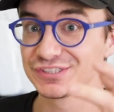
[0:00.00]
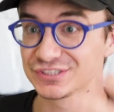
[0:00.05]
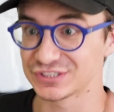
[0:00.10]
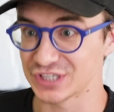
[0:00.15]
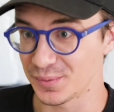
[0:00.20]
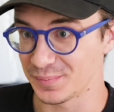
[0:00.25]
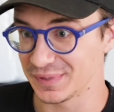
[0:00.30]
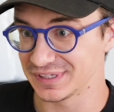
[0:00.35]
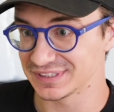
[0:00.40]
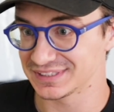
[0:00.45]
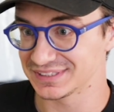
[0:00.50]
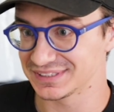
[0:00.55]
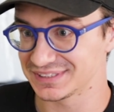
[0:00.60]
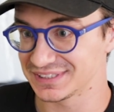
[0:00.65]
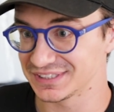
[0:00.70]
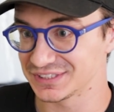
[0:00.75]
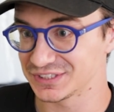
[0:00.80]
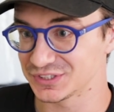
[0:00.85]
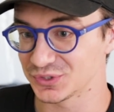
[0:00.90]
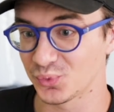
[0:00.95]
some
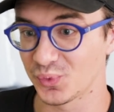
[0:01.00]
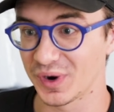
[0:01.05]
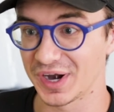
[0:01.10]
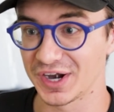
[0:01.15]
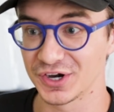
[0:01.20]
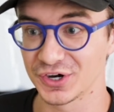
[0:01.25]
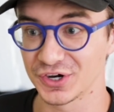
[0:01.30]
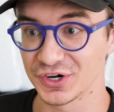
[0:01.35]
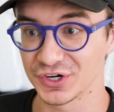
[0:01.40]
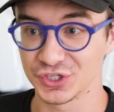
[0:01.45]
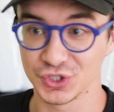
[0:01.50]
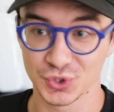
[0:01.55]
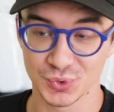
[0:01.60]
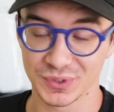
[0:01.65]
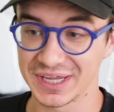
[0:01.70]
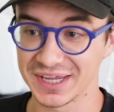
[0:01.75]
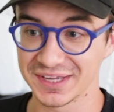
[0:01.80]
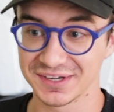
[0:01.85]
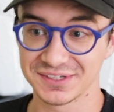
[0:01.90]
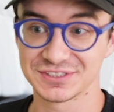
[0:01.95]
instances where you
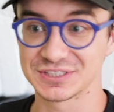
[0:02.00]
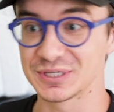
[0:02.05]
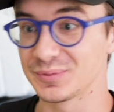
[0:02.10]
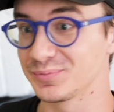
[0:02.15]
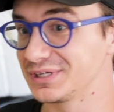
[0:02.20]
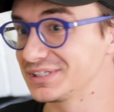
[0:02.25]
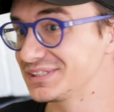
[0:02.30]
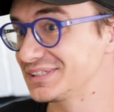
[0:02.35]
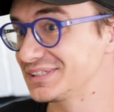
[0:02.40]
can, some